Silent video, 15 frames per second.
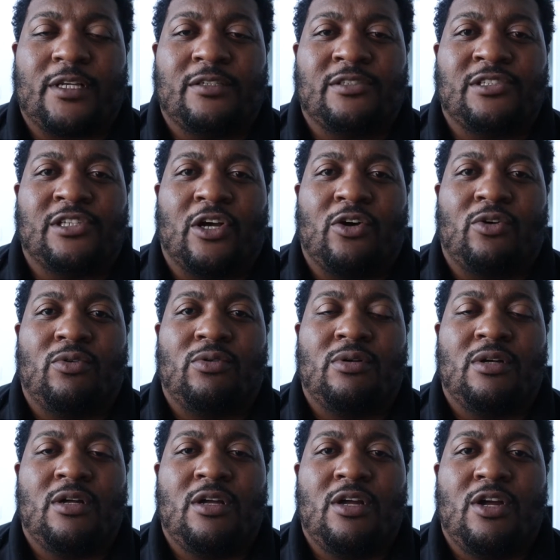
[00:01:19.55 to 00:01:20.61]
So
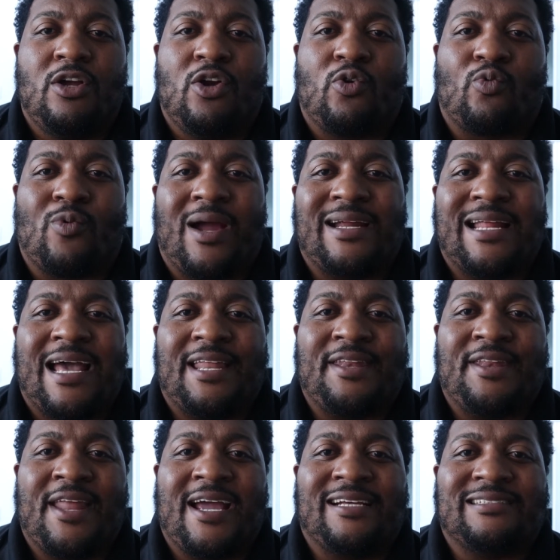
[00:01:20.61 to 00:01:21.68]
right at
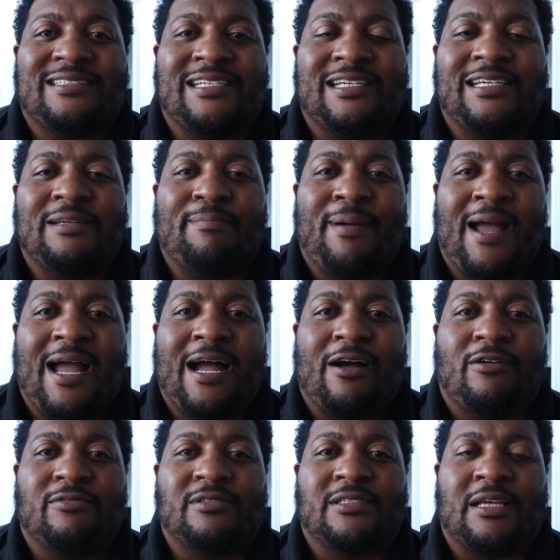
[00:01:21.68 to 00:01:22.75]
19
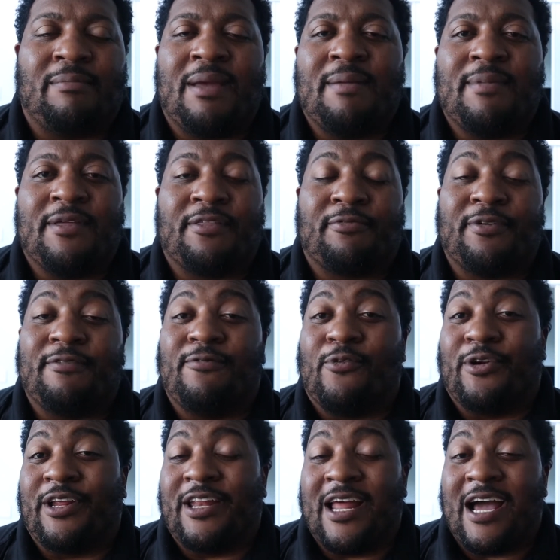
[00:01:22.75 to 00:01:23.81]
pounds. I may be
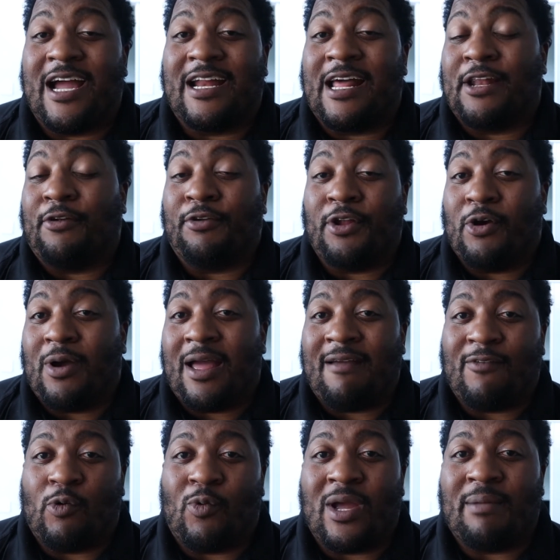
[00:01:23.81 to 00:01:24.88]
349. I don't know. I
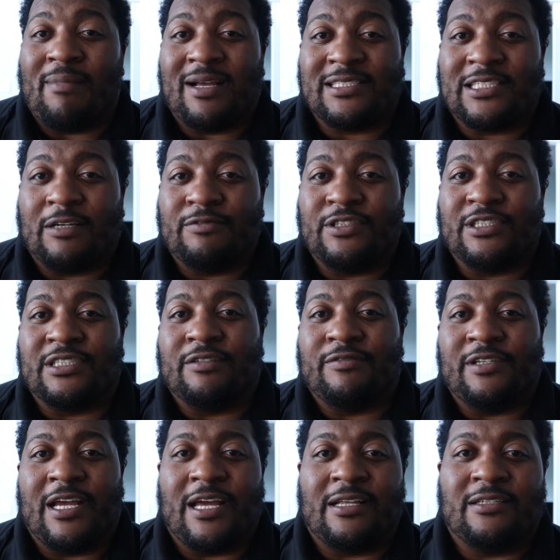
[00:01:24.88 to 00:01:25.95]
haven't weighed myself
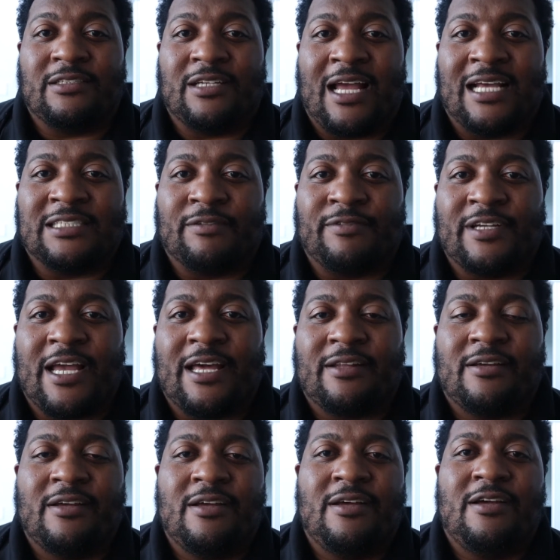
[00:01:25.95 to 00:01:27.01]
as of yet.
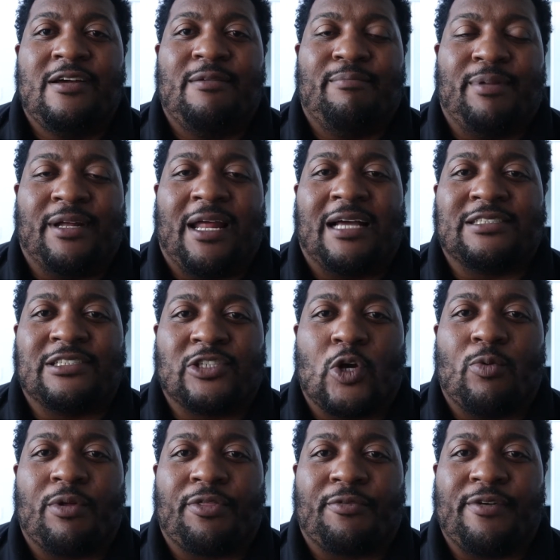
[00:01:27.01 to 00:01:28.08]
But I'll just go
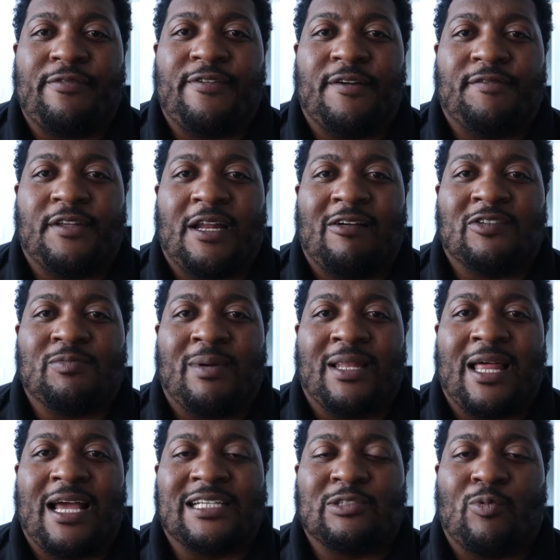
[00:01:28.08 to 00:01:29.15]
with 350. That was my
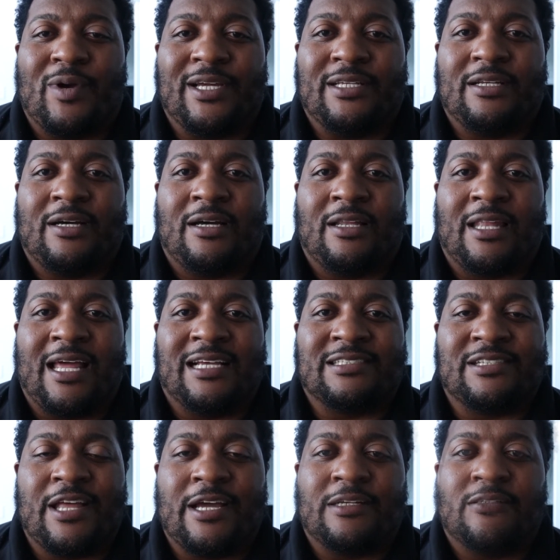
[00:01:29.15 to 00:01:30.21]
last weight
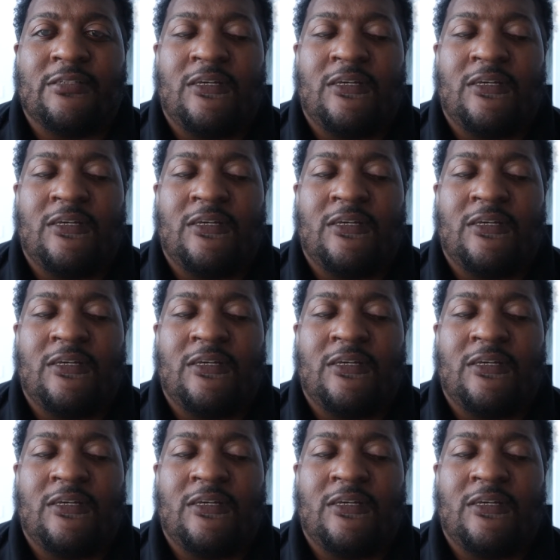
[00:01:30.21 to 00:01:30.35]
last night.